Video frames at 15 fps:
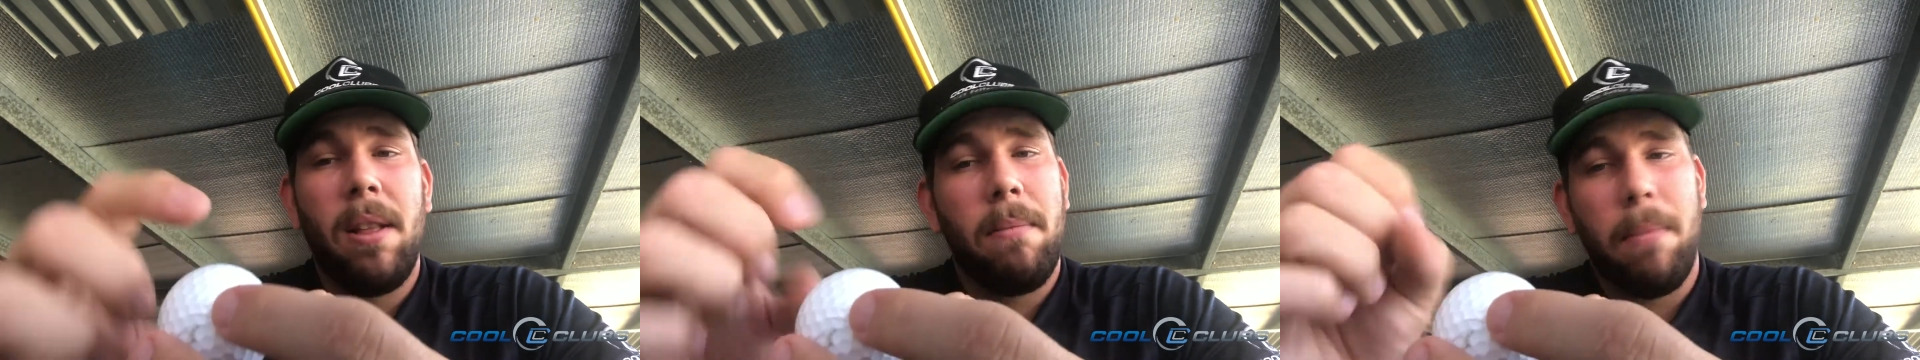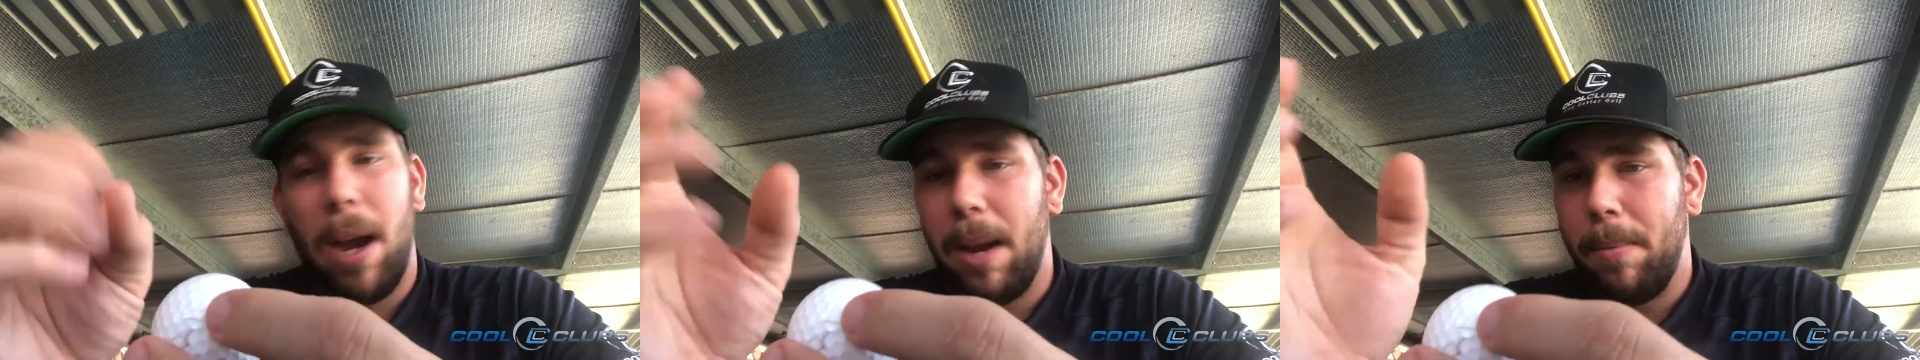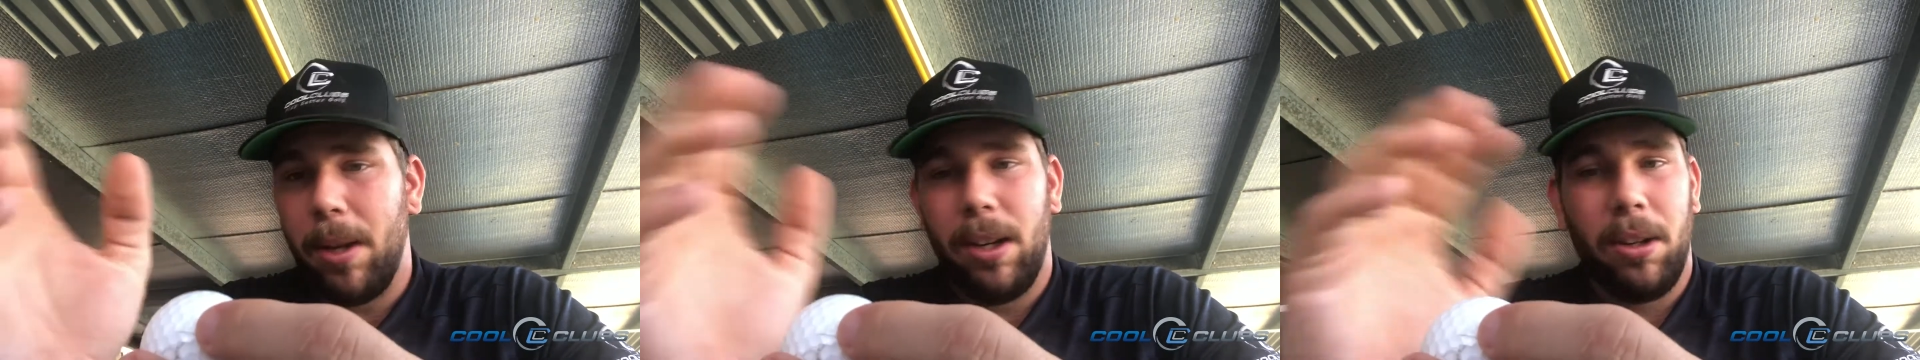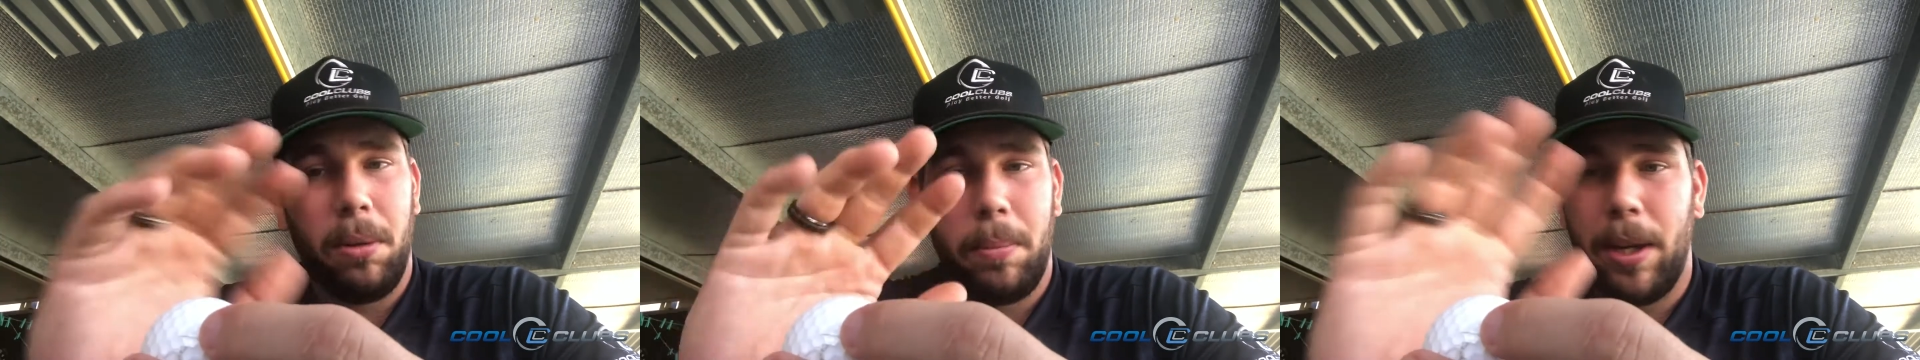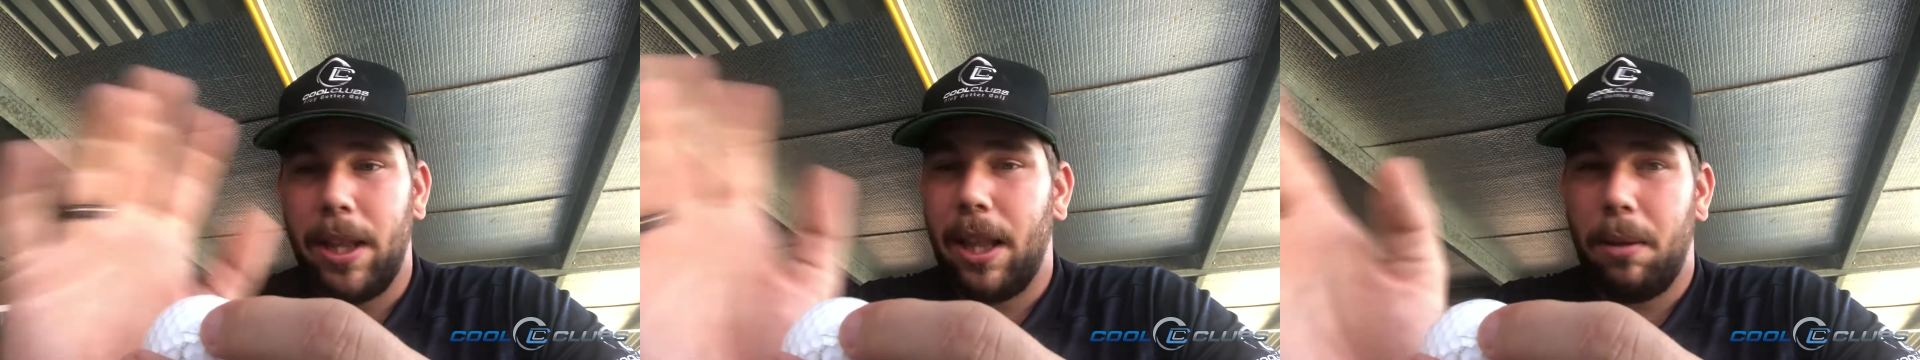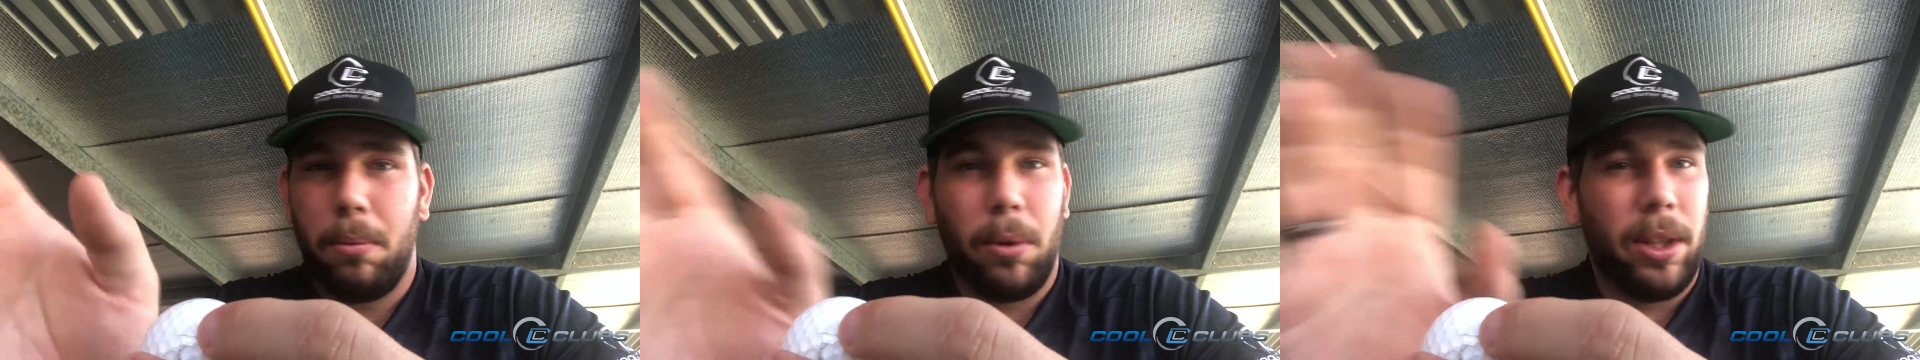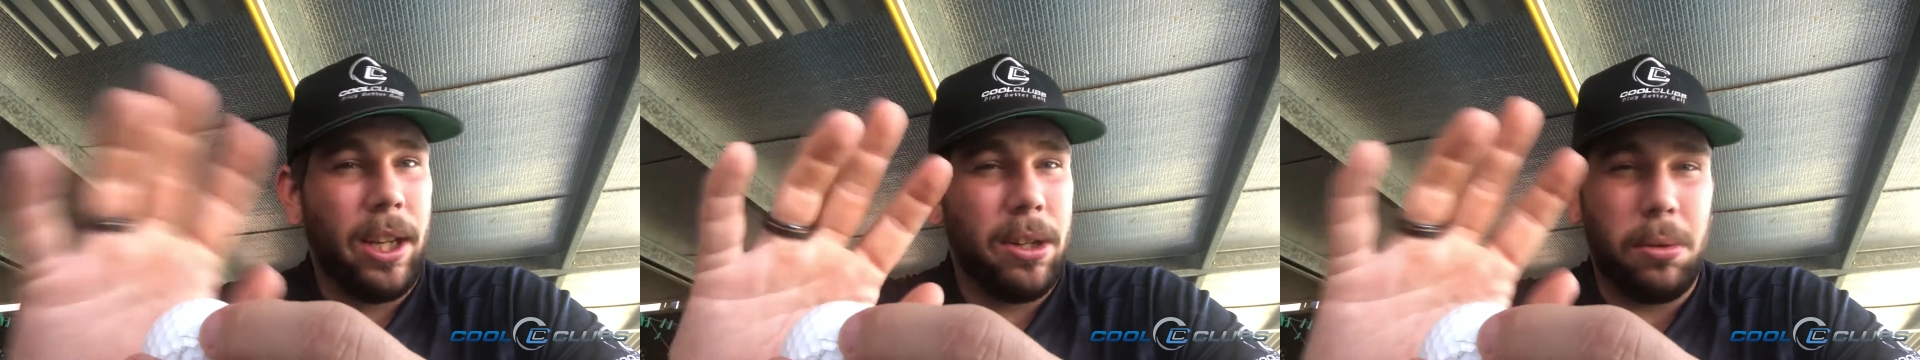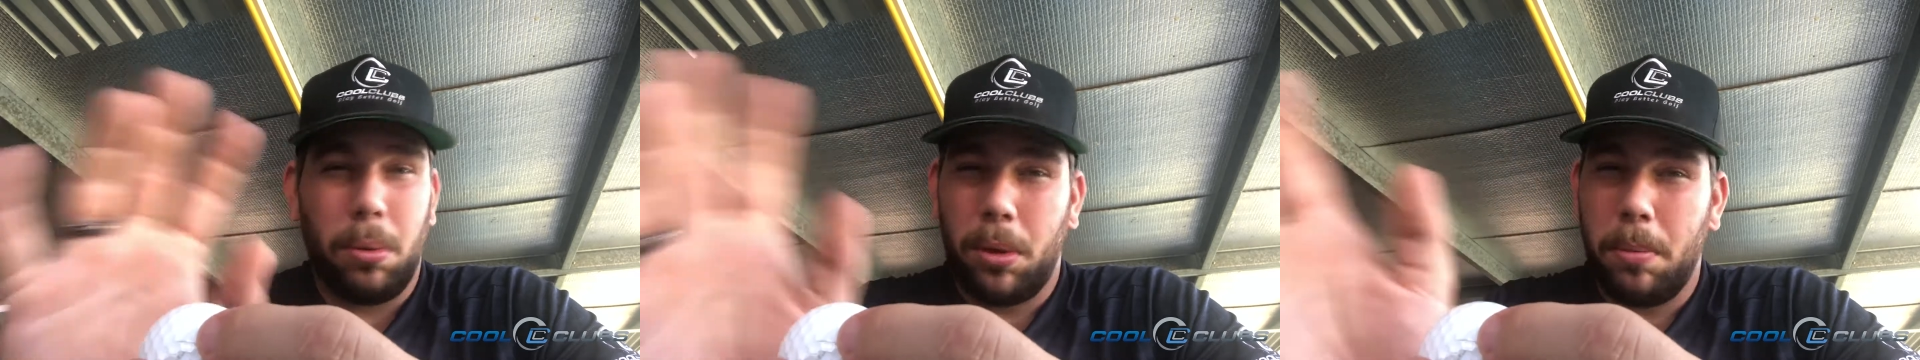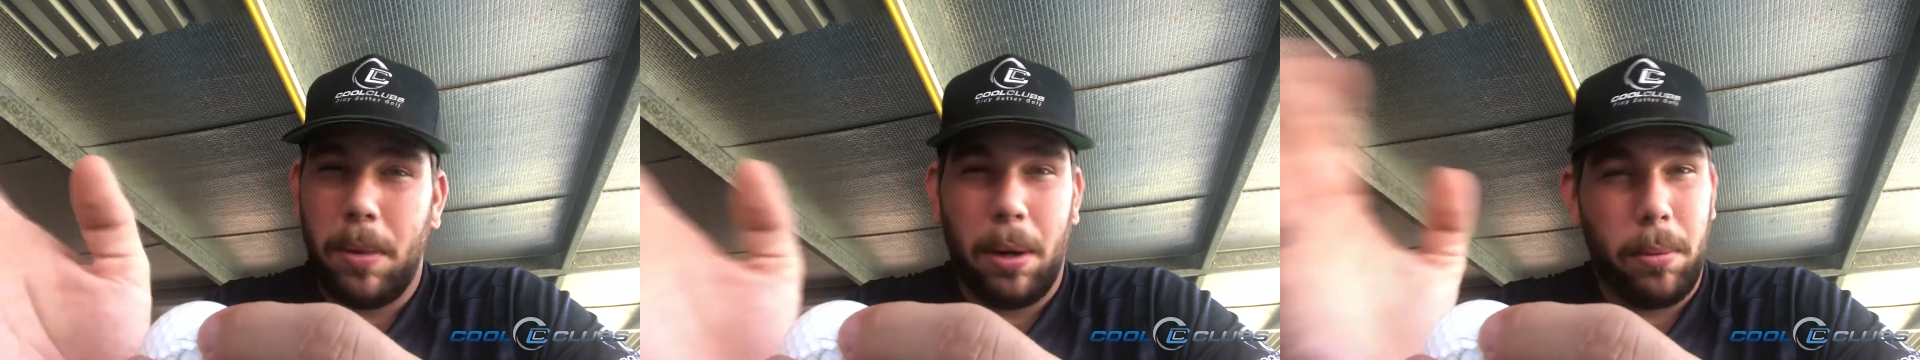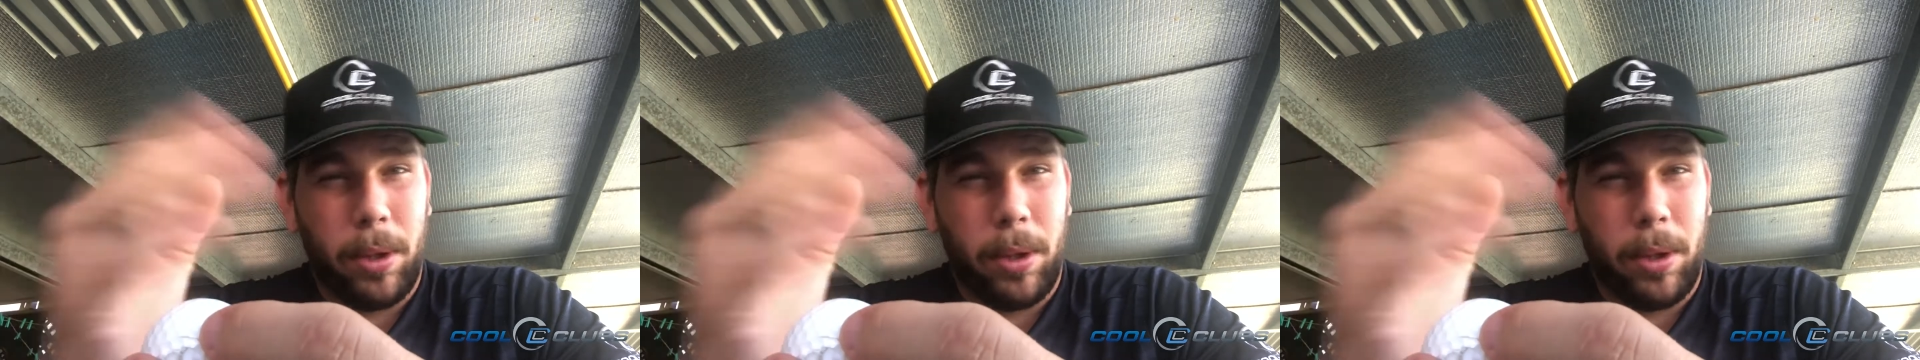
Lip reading: Maybe a little bit of what they talked about